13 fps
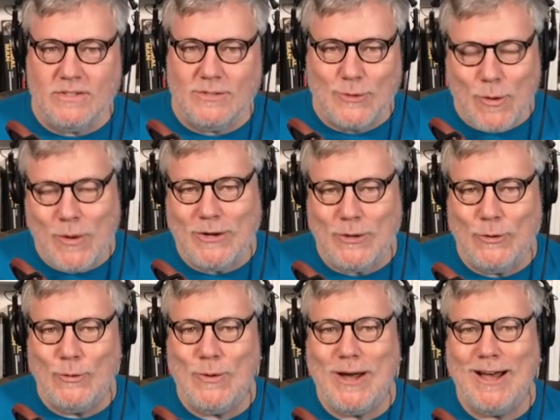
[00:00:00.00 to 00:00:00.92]
is going
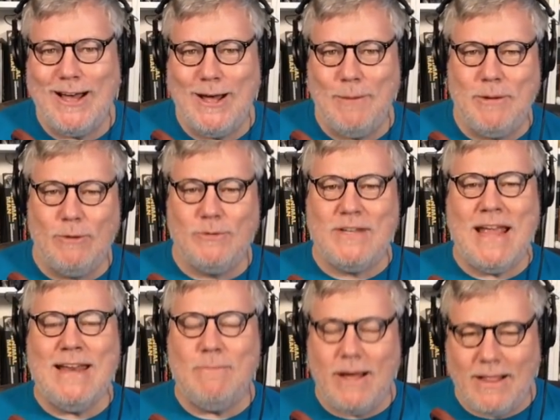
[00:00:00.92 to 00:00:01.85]
to uh, be
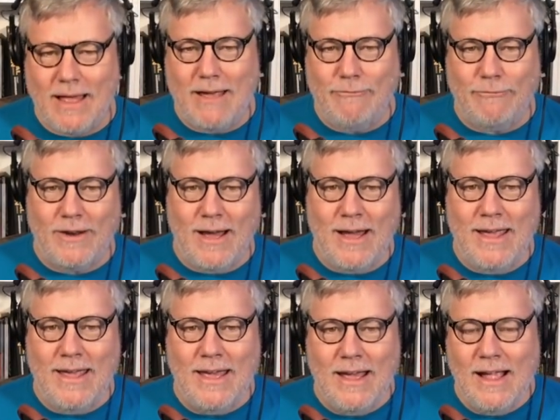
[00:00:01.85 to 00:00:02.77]
retained in my life, and
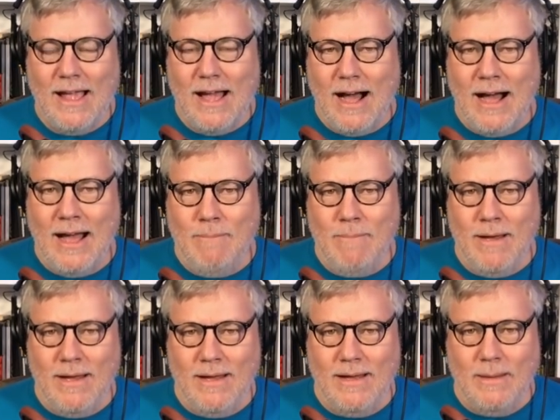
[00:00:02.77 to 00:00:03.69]
I, I'm,
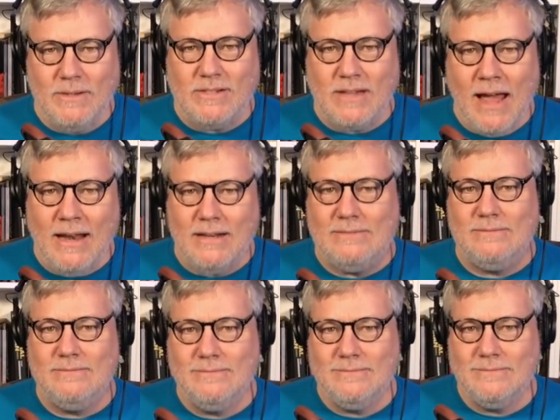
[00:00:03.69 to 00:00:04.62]
uh, excited.
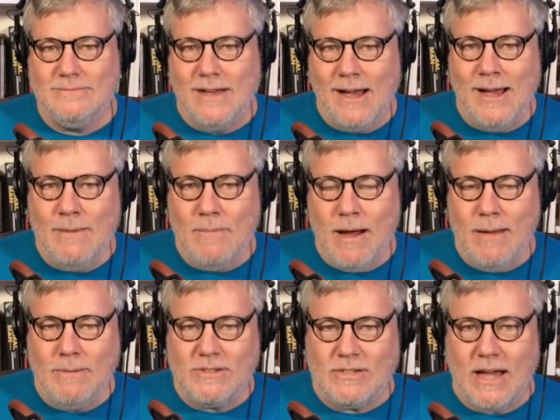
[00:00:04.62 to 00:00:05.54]
I'm,
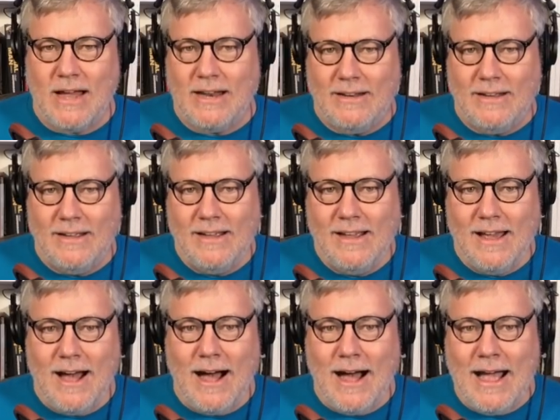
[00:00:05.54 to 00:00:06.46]
I'm excited.
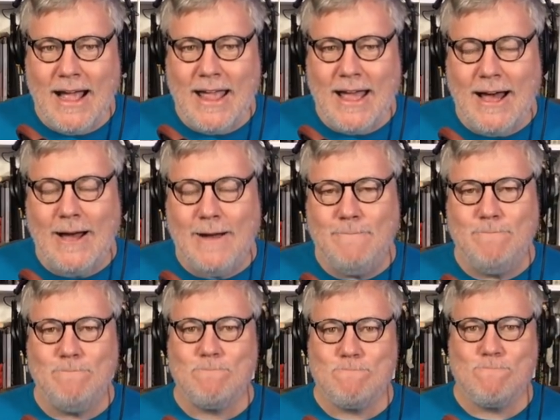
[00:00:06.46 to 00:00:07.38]
I, uh,
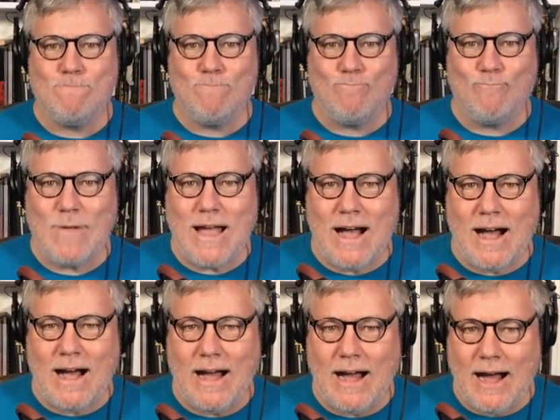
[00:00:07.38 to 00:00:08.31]

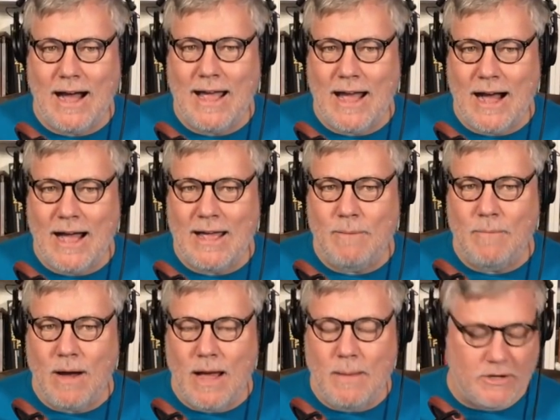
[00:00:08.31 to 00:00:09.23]
uh, I, I am,
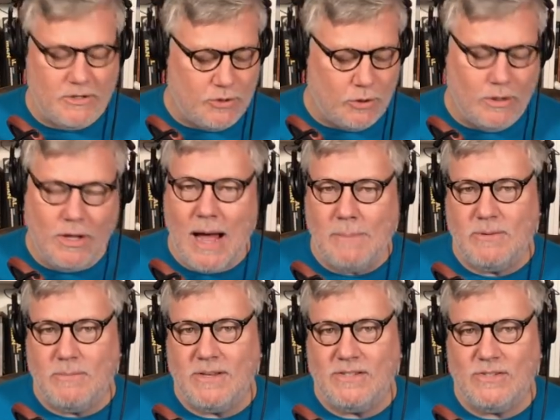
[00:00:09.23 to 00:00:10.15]
I am an eternal
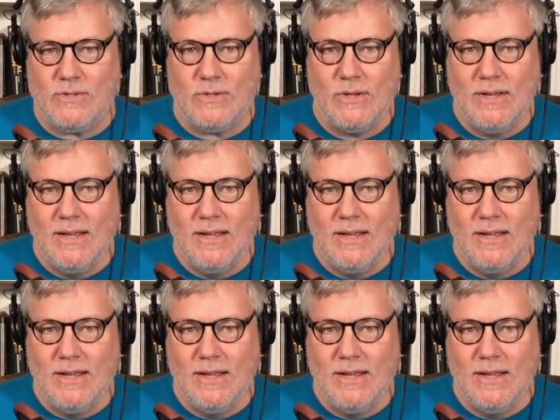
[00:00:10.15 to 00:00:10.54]
optimist